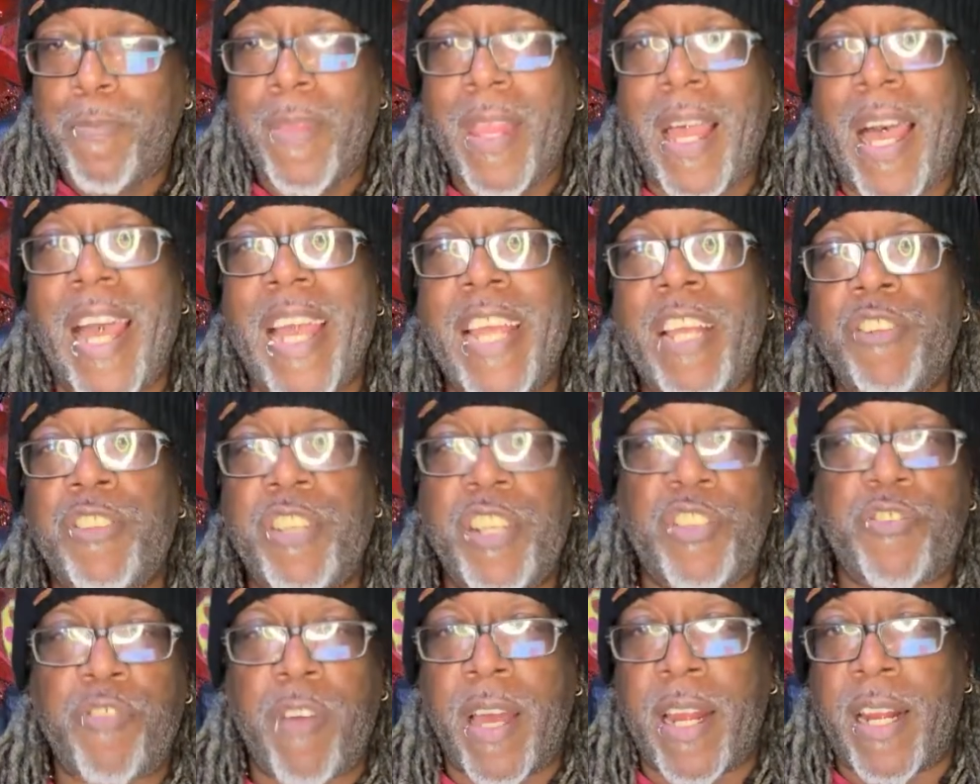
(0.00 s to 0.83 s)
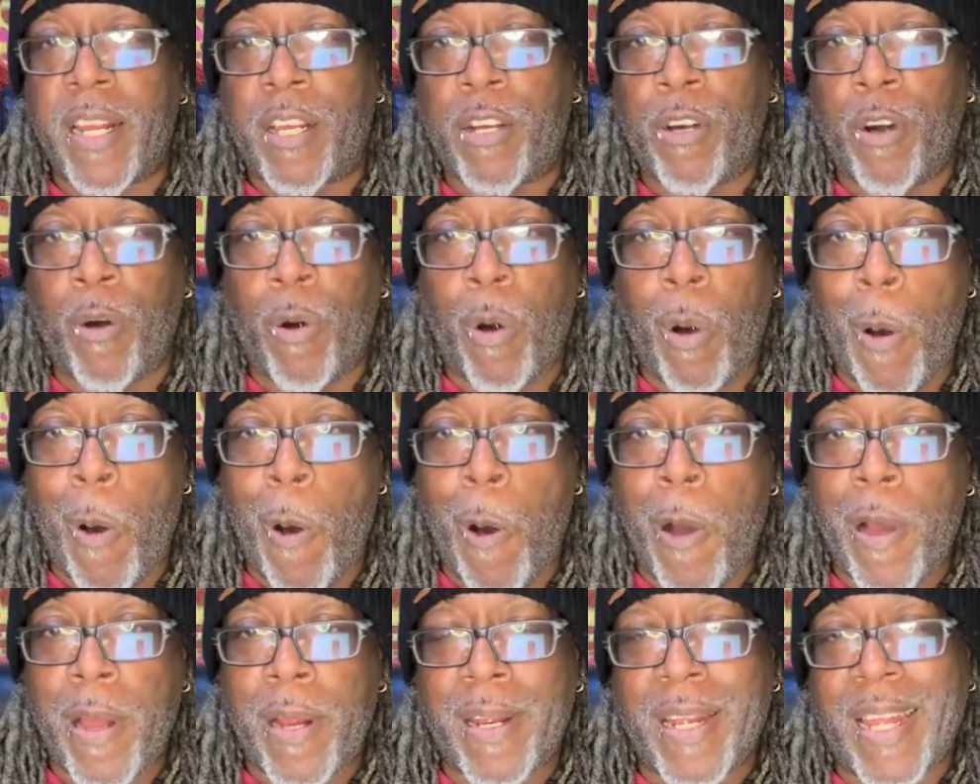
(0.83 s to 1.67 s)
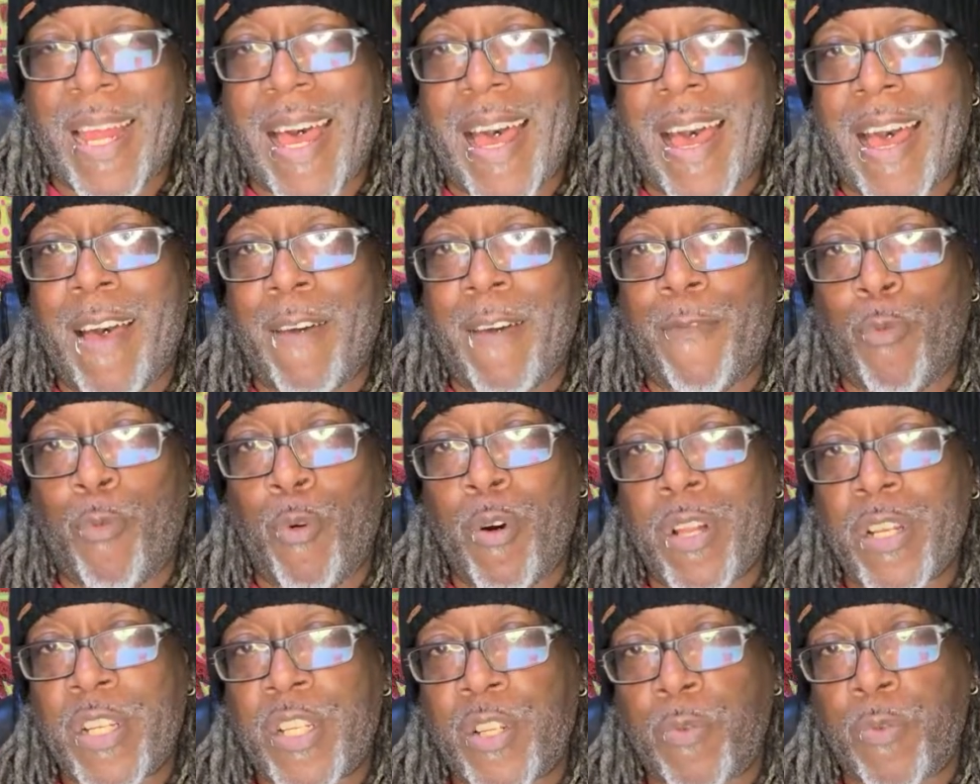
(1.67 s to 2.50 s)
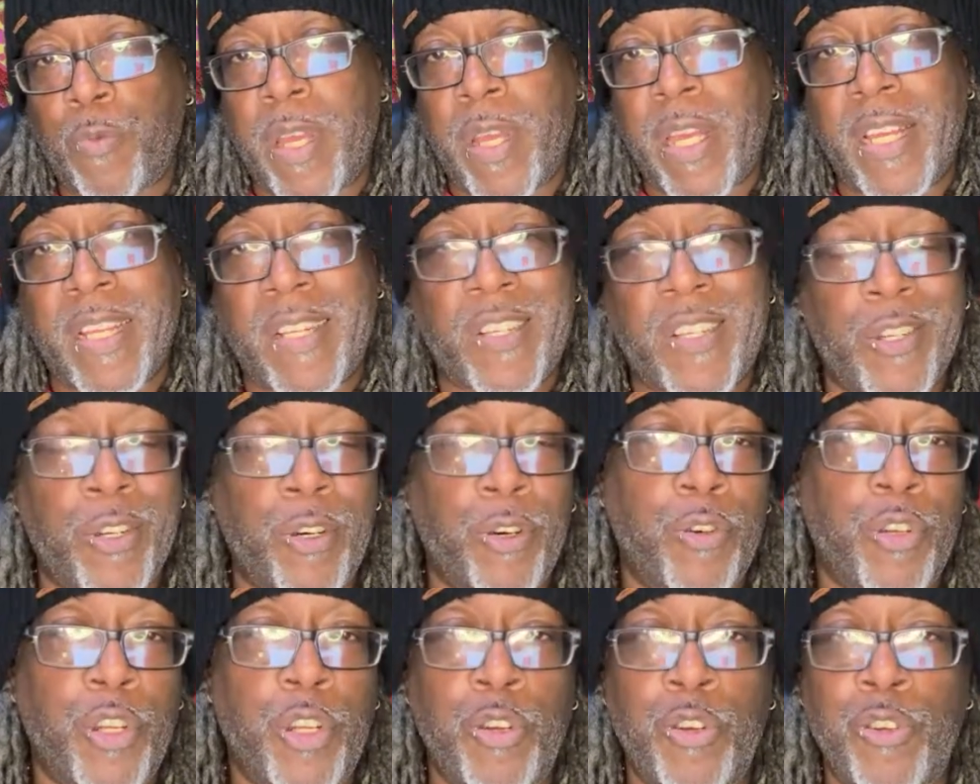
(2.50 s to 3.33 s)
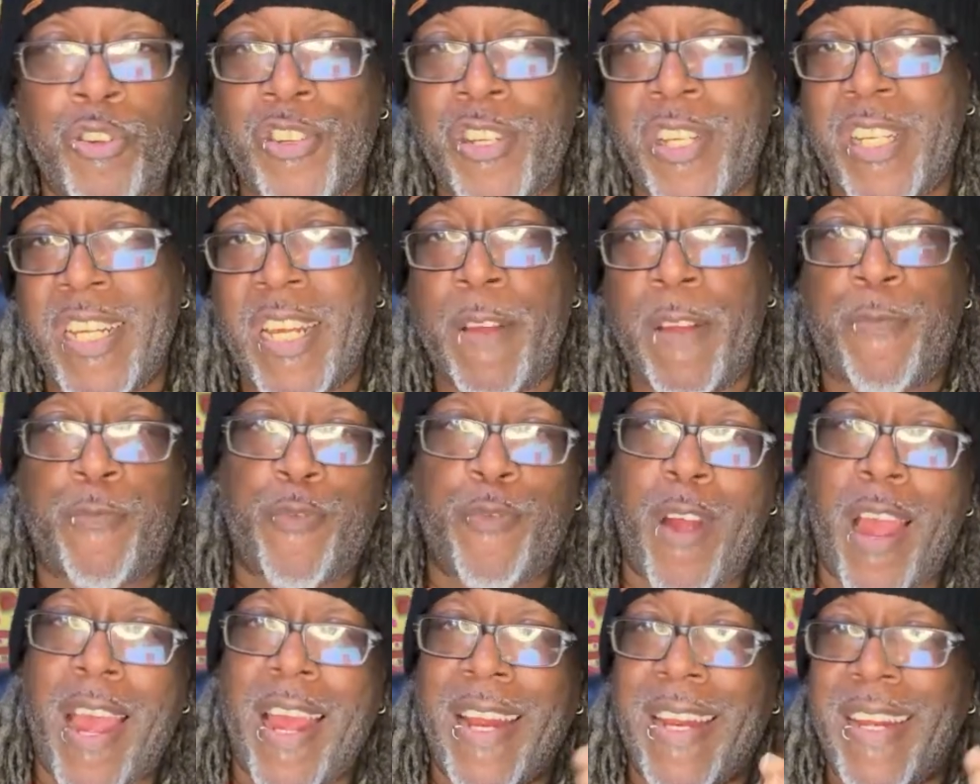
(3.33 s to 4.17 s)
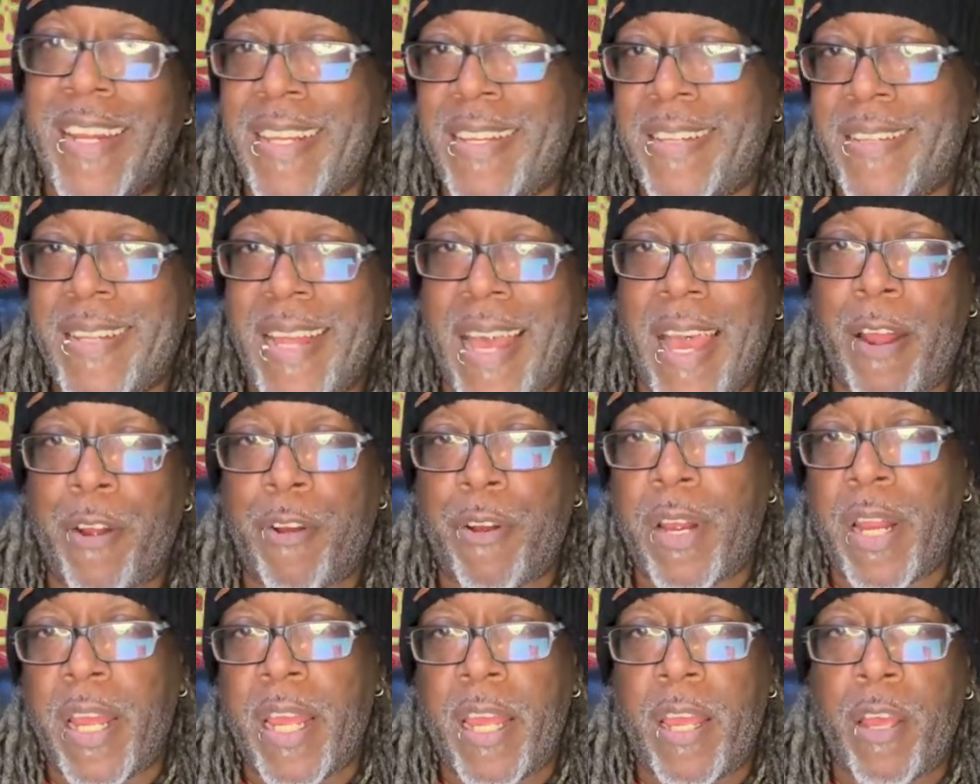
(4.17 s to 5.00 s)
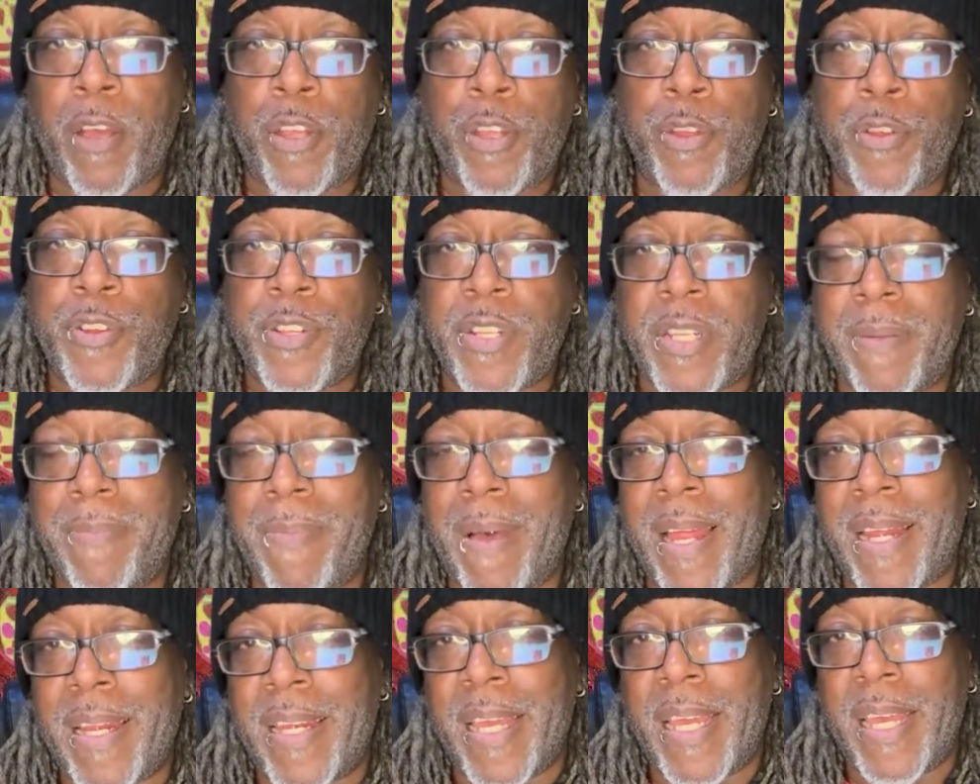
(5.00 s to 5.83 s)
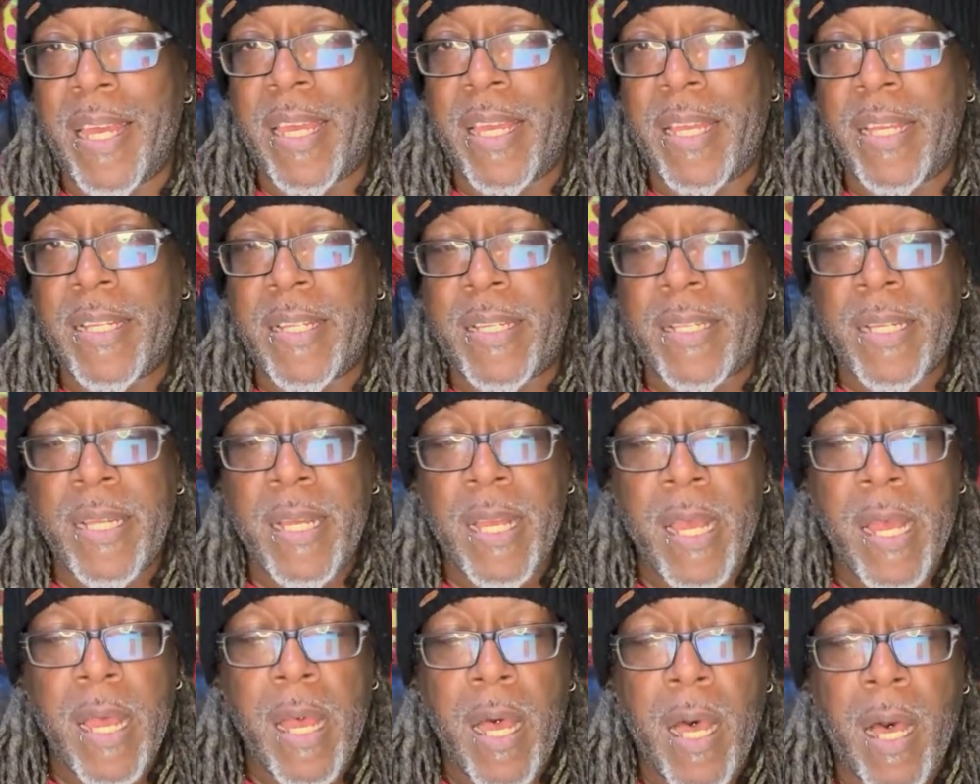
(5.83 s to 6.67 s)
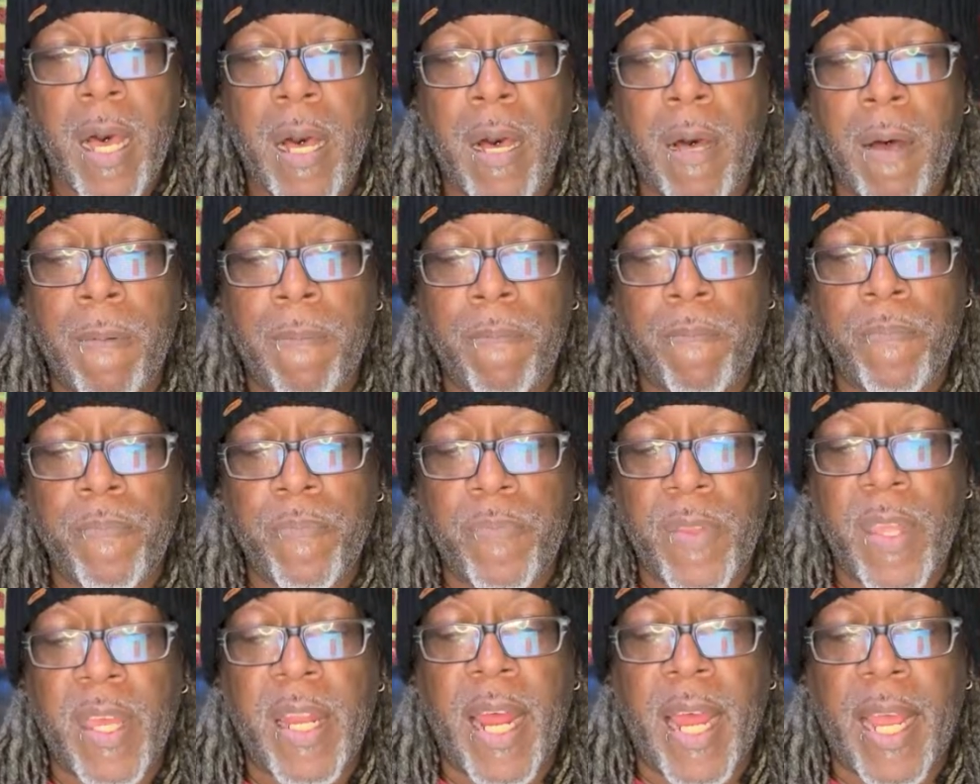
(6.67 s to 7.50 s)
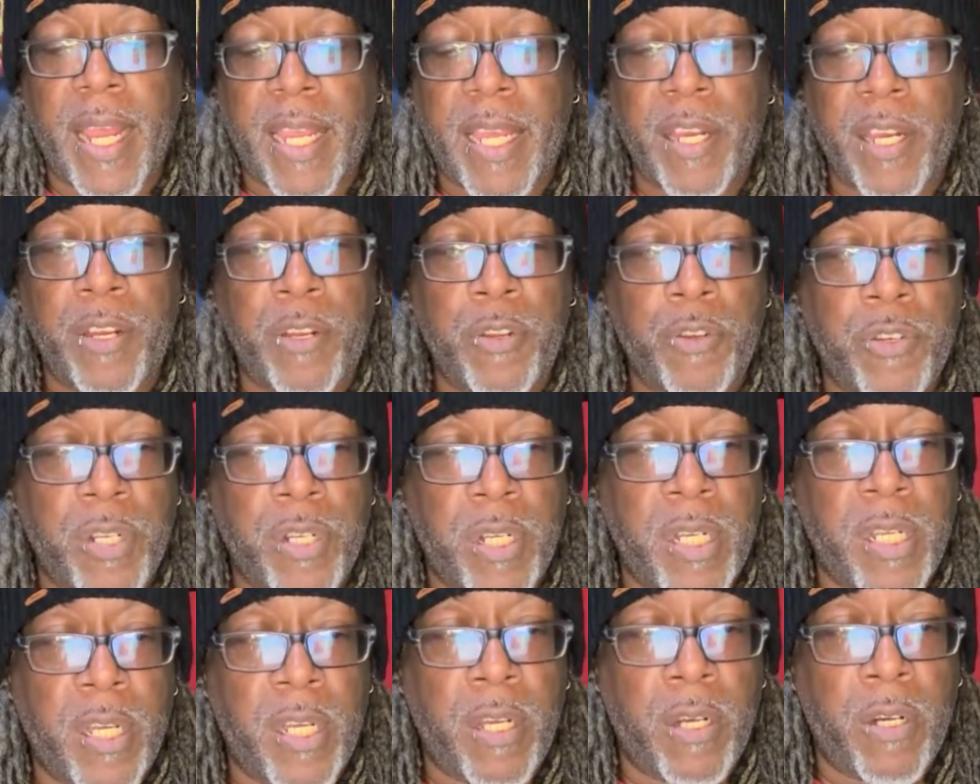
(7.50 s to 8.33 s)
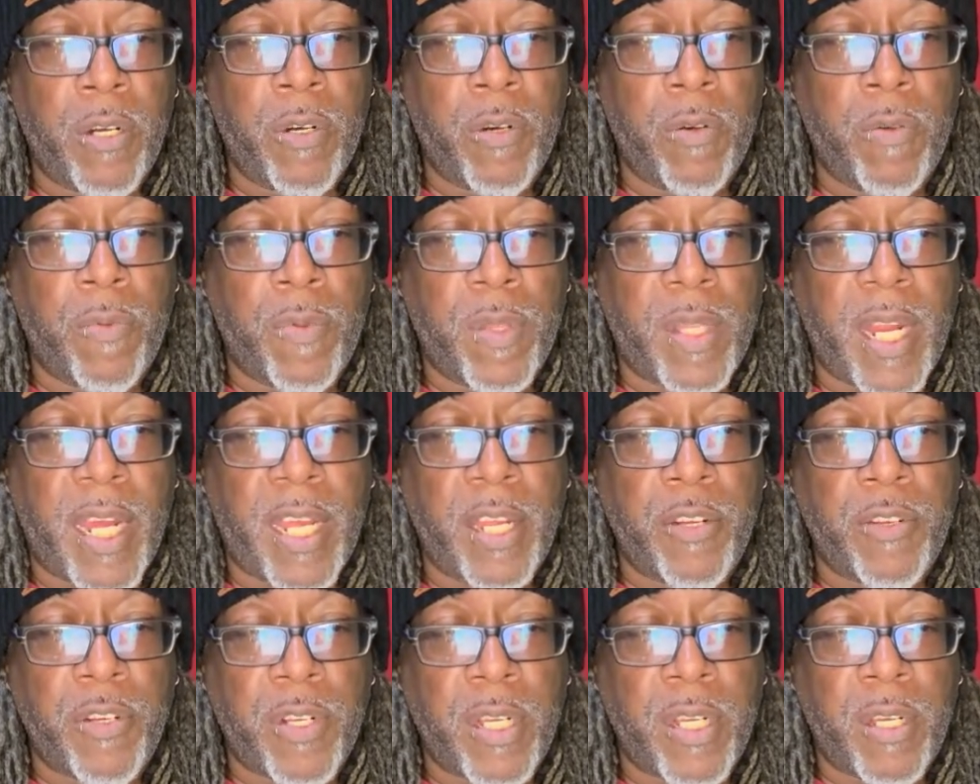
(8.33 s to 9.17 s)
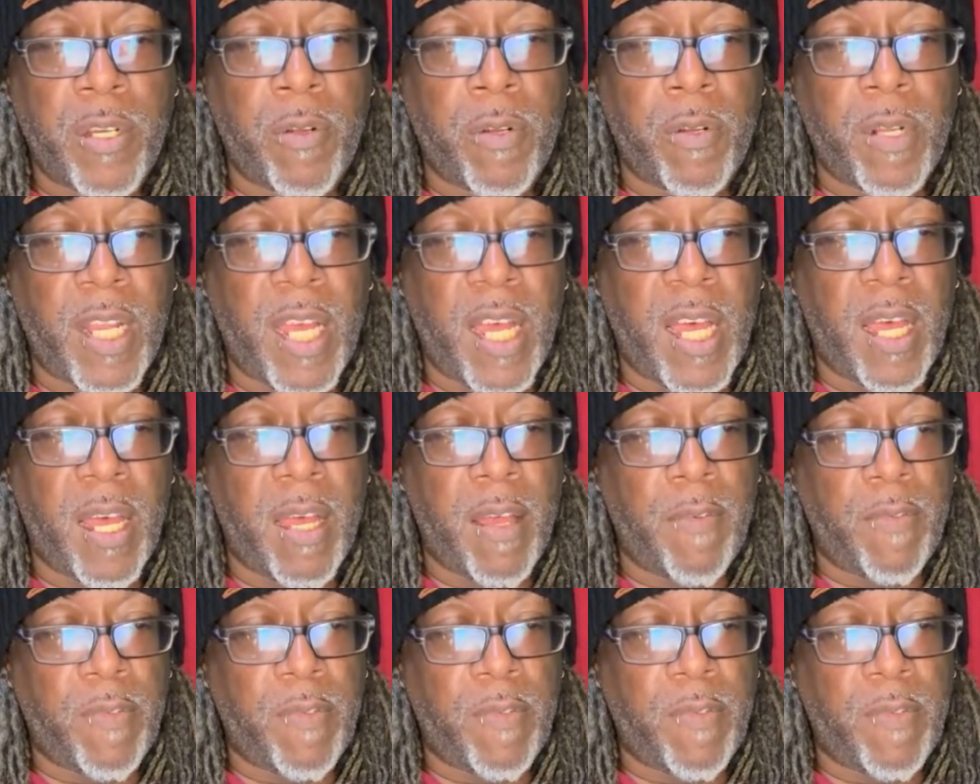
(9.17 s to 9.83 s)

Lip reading: I usually try to go on live once a week, so usually Friday, Saturday are usually my days that I can usually go. That I usually go live.